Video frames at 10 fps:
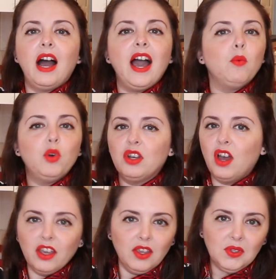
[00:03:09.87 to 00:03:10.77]
I would
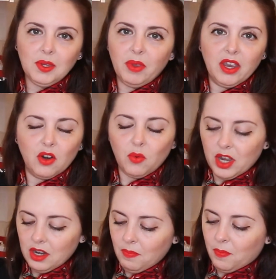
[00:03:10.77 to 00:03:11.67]
not use a bigger
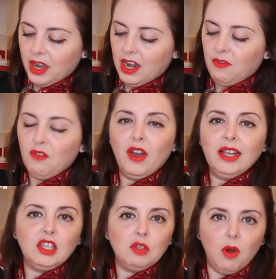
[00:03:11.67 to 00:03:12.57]
one, but if you
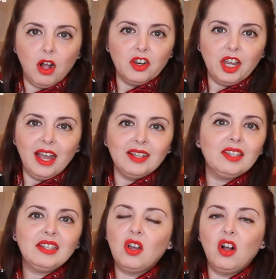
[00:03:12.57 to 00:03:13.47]
find smaller cans,
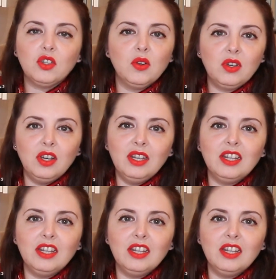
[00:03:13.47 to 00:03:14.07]
that's also good.